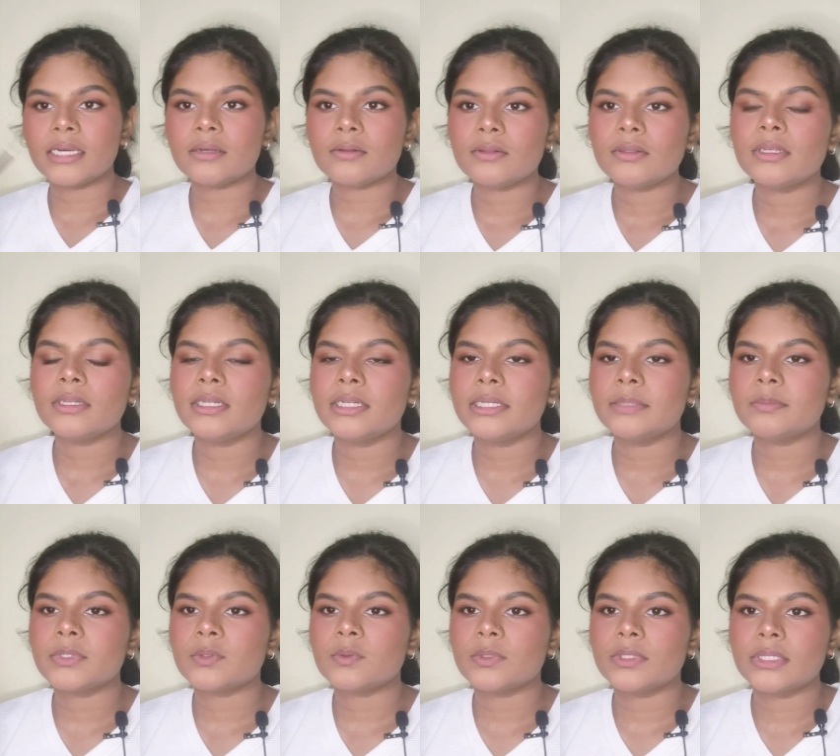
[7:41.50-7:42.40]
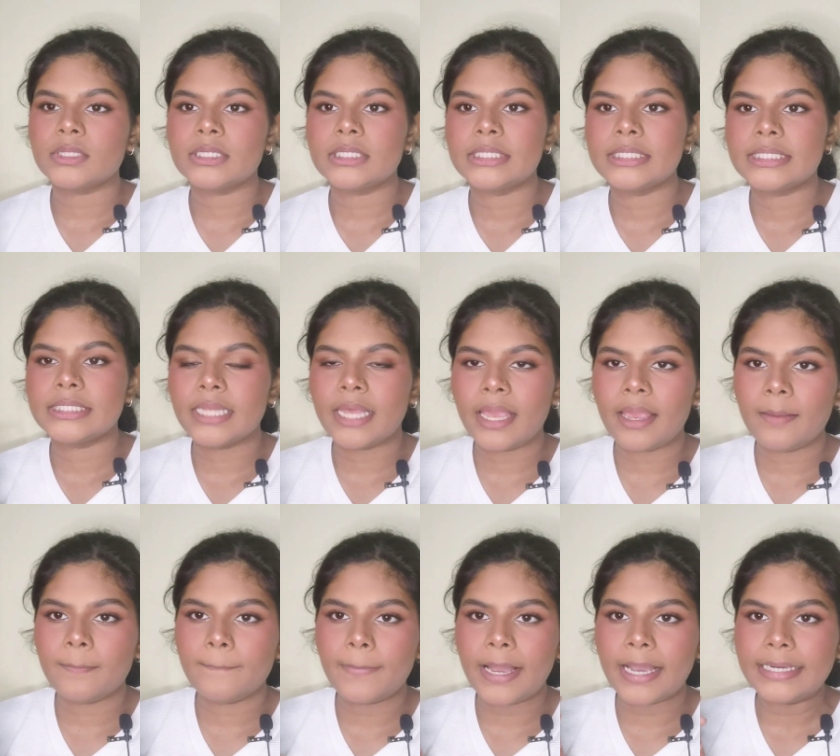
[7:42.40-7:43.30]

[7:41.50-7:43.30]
out the lips with the same